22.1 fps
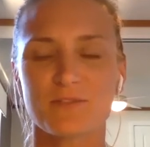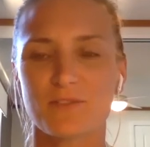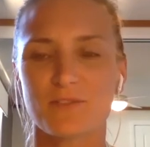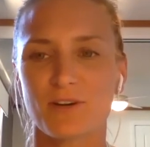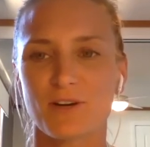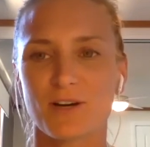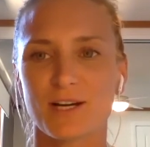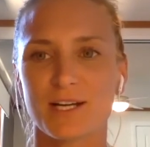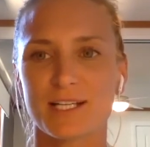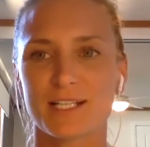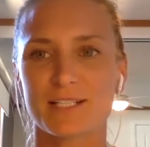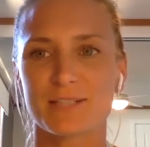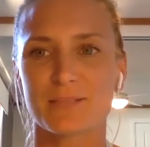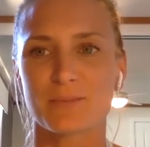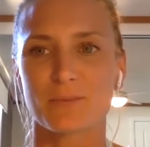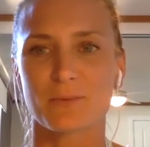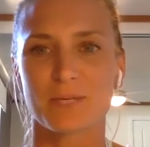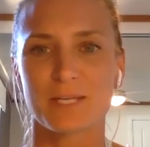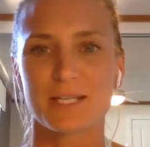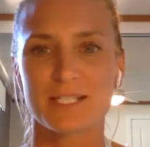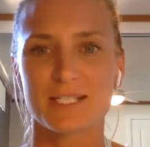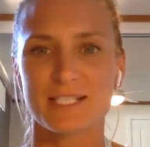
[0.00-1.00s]
find
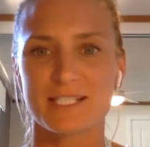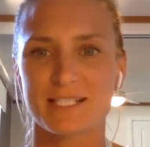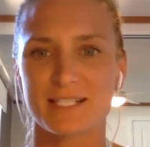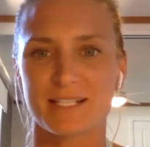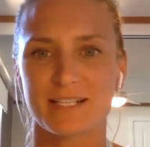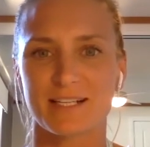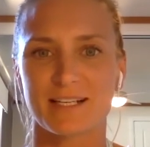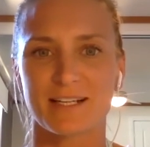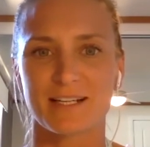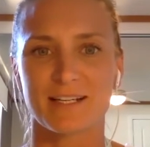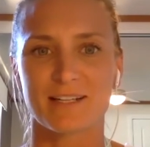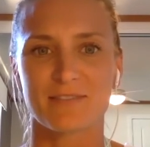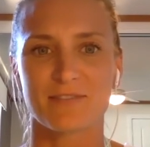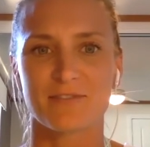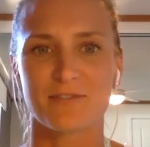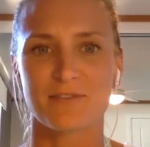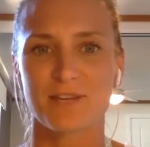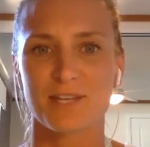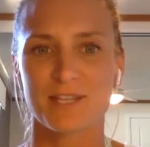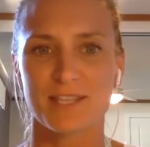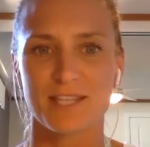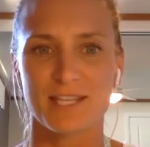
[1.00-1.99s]
where to start and
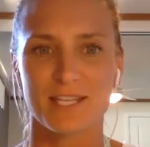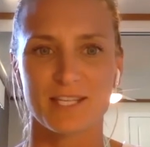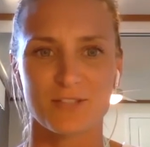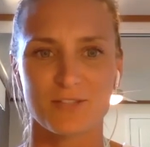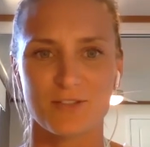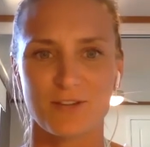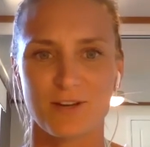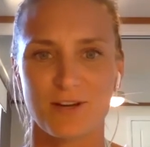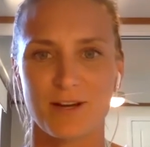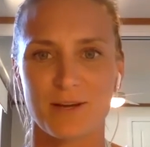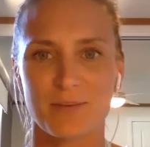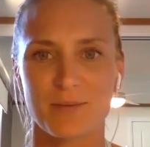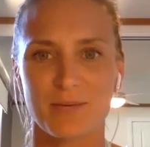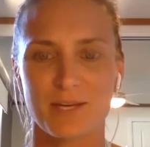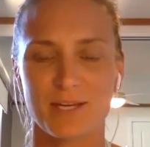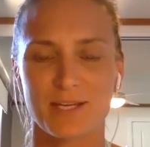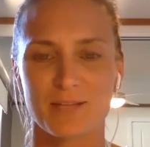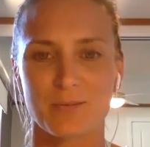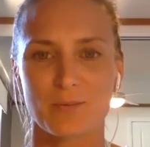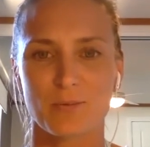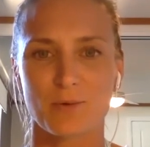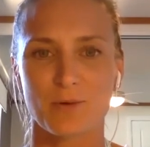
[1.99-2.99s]
find their tribe
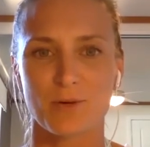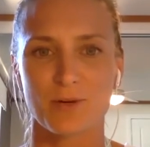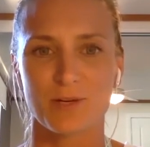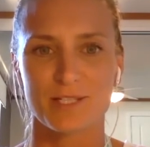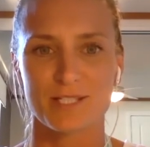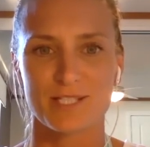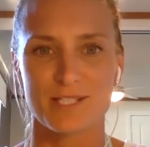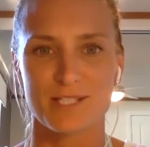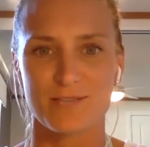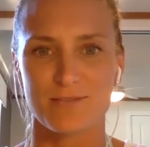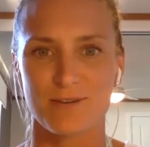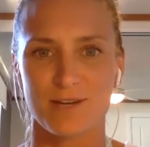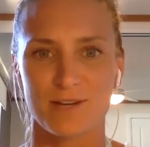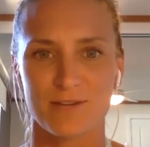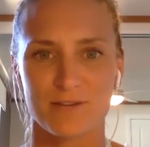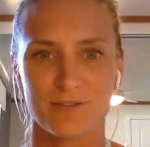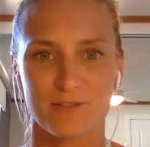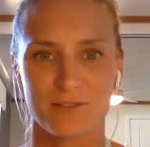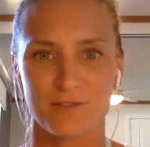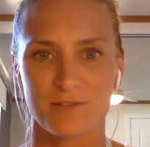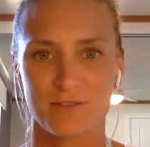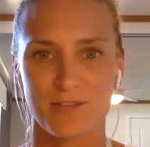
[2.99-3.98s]
and what is the right
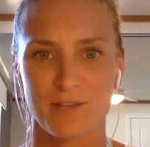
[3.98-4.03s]
fit for